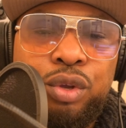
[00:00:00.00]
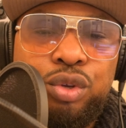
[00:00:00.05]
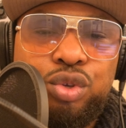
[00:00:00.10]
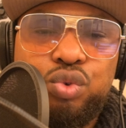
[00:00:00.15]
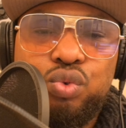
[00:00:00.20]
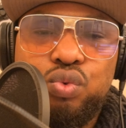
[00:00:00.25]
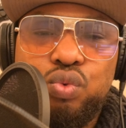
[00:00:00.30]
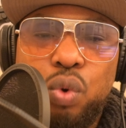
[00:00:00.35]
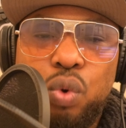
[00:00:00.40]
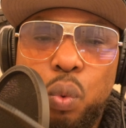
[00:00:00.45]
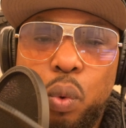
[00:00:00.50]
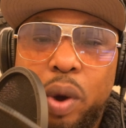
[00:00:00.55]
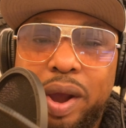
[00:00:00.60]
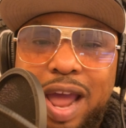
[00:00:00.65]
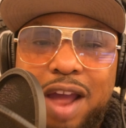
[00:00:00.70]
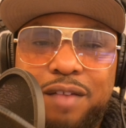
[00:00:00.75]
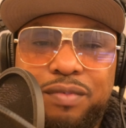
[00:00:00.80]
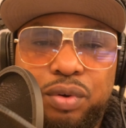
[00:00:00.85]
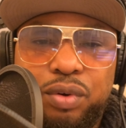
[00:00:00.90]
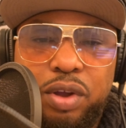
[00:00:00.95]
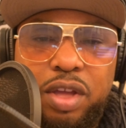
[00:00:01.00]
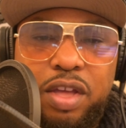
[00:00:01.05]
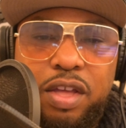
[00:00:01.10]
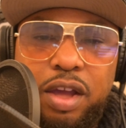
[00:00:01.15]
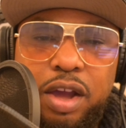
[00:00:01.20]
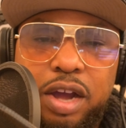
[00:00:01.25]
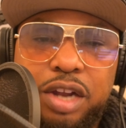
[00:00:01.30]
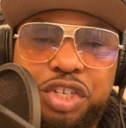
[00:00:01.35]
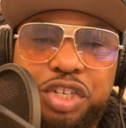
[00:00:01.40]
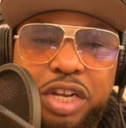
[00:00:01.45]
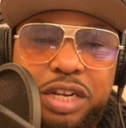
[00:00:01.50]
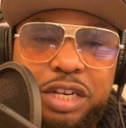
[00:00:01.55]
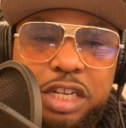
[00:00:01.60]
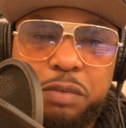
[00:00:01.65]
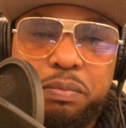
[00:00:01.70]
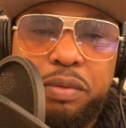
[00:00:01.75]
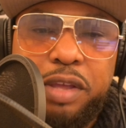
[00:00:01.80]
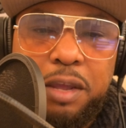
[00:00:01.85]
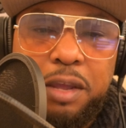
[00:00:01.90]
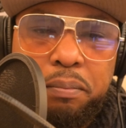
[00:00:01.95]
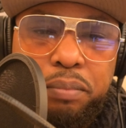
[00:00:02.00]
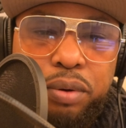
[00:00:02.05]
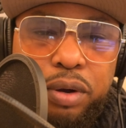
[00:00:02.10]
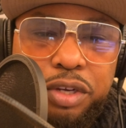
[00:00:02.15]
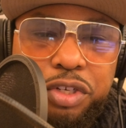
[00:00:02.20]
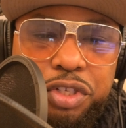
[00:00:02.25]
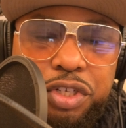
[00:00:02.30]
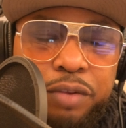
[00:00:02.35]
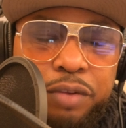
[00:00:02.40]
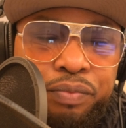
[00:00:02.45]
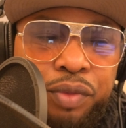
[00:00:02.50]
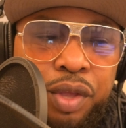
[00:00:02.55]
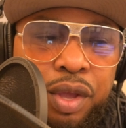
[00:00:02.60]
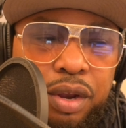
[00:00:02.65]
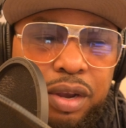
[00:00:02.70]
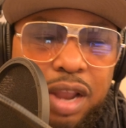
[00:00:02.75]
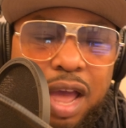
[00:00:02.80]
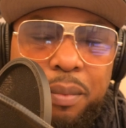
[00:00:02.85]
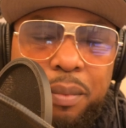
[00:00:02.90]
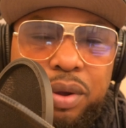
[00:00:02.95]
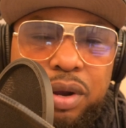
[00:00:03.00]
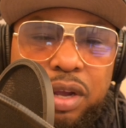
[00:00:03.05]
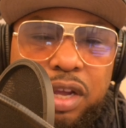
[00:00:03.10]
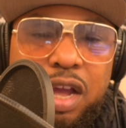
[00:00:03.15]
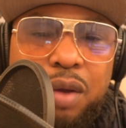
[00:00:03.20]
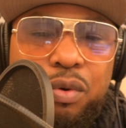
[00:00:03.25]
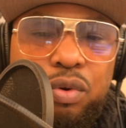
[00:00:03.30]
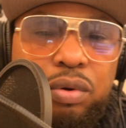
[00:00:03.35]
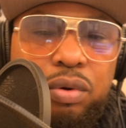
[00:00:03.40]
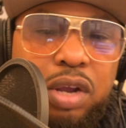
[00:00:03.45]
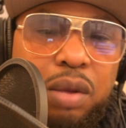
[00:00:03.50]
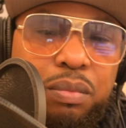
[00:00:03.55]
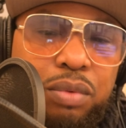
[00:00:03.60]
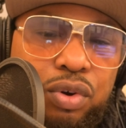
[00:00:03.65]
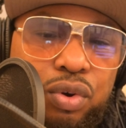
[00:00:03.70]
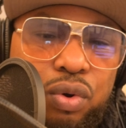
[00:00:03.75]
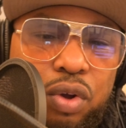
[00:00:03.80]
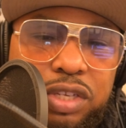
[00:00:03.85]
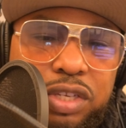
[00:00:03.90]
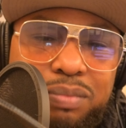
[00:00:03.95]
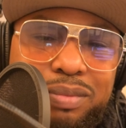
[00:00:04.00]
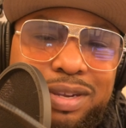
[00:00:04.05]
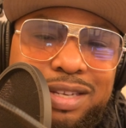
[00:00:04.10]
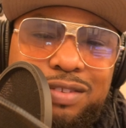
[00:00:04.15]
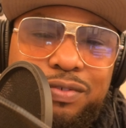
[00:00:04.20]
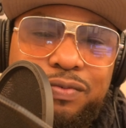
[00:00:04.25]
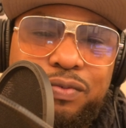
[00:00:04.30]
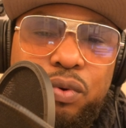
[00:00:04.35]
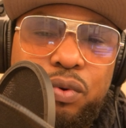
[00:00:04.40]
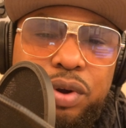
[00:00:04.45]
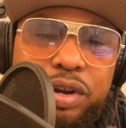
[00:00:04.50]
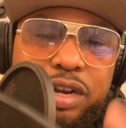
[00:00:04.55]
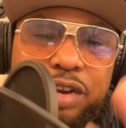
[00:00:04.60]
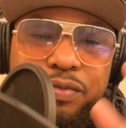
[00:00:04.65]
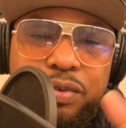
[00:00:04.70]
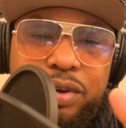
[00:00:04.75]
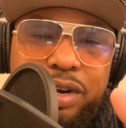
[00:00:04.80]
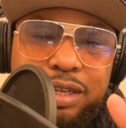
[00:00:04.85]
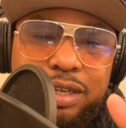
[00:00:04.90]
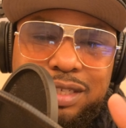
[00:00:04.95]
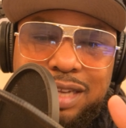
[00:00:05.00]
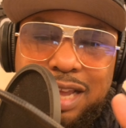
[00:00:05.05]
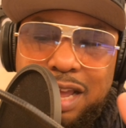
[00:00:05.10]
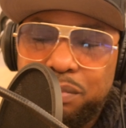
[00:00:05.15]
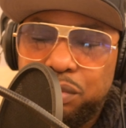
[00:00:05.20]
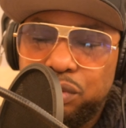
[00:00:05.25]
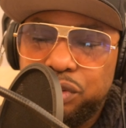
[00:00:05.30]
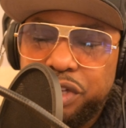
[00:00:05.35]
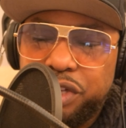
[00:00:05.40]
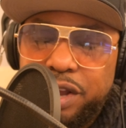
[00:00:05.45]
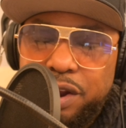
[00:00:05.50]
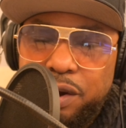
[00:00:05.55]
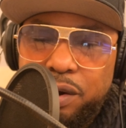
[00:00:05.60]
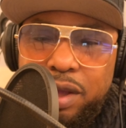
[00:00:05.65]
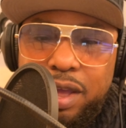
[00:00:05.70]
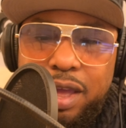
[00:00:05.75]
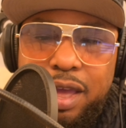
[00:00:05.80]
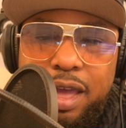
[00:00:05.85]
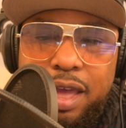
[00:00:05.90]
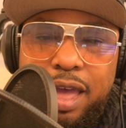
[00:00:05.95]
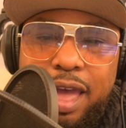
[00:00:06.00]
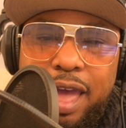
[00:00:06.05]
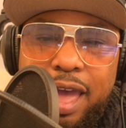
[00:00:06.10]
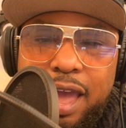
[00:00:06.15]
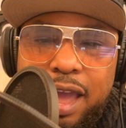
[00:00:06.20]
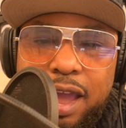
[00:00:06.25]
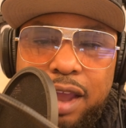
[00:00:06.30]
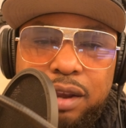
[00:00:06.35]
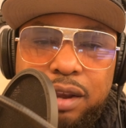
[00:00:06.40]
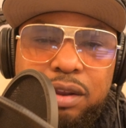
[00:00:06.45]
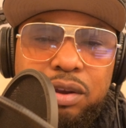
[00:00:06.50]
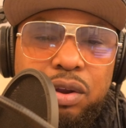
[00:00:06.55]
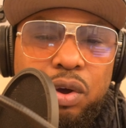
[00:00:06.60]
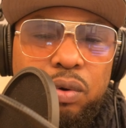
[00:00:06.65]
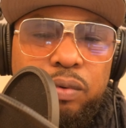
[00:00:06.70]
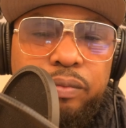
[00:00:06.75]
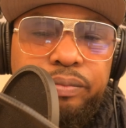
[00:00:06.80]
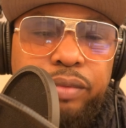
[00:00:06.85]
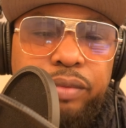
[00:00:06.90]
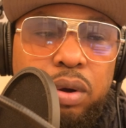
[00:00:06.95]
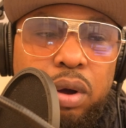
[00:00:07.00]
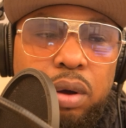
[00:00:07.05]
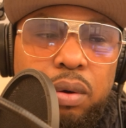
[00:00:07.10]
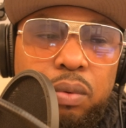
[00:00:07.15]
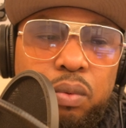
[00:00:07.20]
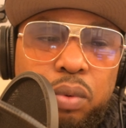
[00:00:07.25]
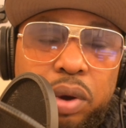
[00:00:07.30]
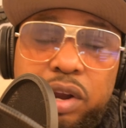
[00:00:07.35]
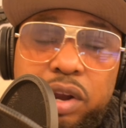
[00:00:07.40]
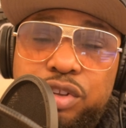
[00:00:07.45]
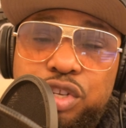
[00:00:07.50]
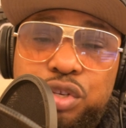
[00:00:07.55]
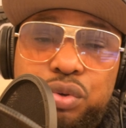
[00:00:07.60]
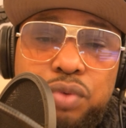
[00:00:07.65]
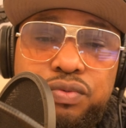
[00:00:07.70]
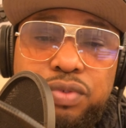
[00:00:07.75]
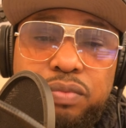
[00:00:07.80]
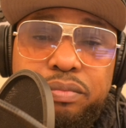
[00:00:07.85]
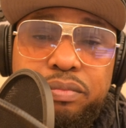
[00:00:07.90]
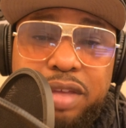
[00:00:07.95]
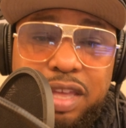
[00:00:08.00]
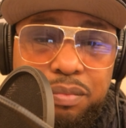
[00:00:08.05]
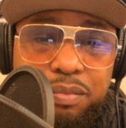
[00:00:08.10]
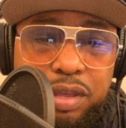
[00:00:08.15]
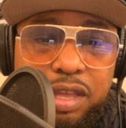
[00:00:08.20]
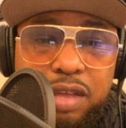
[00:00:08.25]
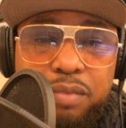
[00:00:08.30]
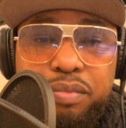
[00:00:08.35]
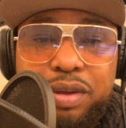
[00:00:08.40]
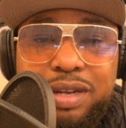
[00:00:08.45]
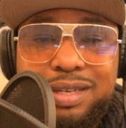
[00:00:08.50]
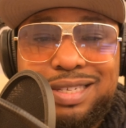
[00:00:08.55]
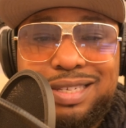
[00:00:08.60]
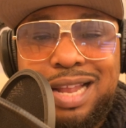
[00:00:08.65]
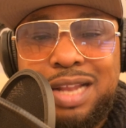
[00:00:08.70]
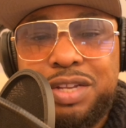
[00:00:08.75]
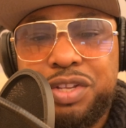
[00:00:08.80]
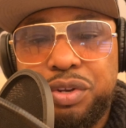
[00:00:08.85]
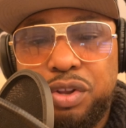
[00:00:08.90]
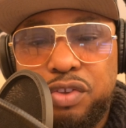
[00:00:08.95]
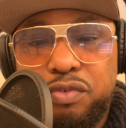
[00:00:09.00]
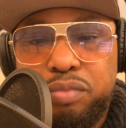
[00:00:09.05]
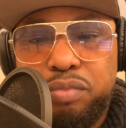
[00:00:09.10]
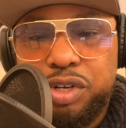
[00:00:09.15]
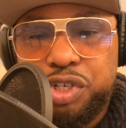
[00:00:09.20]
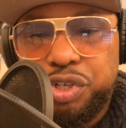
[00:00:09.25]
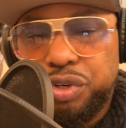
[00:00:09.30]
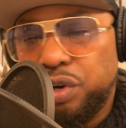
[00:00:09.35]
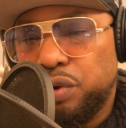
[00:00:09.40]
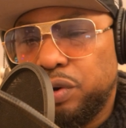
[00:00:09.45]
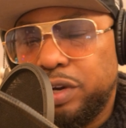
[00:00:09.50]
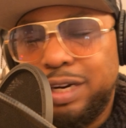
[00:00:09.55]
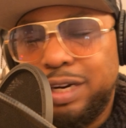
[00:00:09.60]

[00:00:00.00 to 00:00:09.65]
to whatever agenda is being pushed. Now, I'm going to co- come across these four different examples here. And, you know, one or two of them may be a bit sensitive, but you know